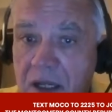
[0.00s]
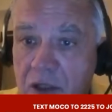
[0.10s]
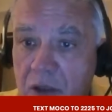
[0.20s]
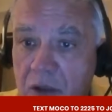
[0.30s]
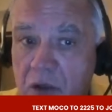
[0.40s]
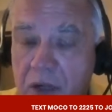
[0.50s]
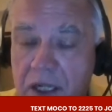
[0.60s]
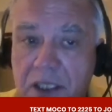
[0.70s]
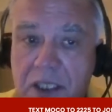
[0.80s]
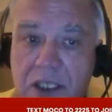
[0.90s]
sort of
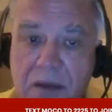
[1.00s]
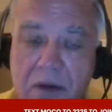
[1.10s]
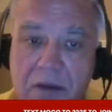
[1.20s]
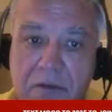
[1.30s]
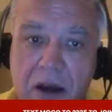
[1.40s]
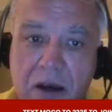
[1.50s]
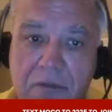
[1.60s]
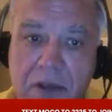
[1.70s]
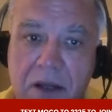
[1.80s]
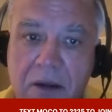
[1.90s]
criticism of
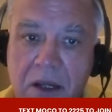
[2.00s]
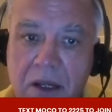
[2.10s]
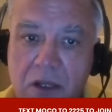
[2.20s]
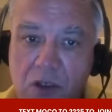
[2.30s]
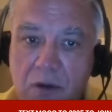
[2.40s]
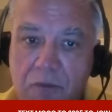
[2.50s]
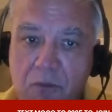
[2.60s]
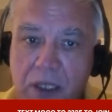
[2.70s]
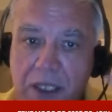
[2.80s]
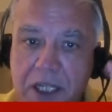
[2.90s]
the sort
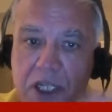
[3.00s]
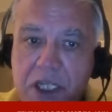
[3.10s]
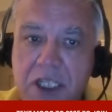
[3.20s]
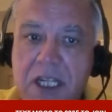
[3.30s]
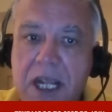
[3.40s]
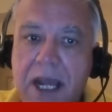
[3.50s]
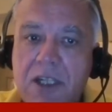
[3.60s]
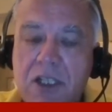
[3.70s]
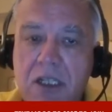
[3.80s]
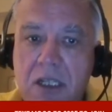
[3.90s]
of religious
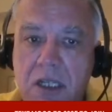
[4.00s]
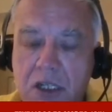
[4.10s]
tests.